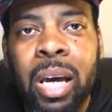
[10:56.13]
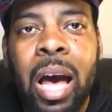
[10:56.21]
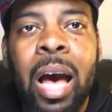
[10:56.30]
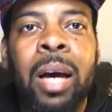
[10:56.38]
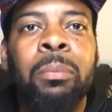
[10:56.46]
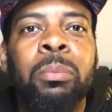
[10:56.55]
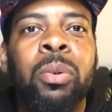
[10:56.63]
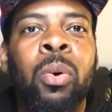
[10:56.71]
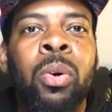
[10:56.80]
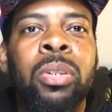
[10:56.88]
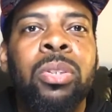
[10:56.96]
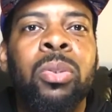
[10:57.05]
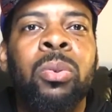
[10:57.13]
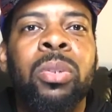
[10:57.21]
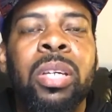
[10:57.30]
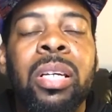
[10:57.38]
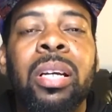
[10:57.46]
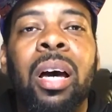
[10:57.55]
I'm going to
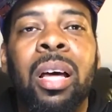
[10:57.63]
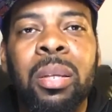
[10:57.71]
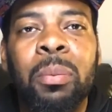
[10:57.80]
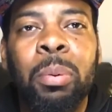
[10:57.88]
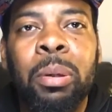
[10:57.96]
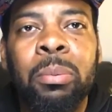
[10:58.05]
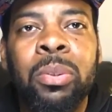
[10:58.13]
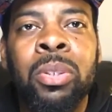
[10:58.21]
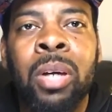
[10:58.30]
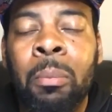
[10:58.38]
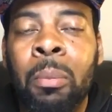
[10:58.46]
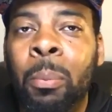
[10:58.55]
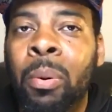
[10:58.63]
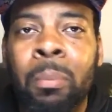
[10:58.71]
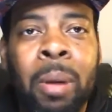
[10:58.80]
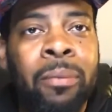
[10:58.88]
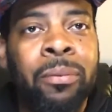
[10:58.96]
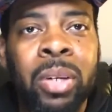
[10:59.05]
get other people to. I'm going to put
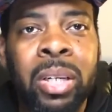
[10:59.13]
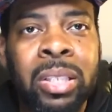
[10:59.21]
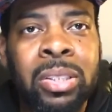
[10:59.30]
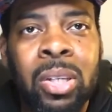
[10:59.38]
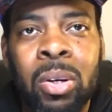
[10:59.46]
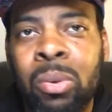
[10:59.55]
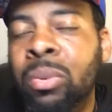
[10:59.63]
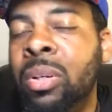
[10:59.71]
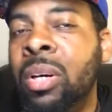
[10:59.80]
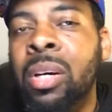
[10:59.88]
my friends on.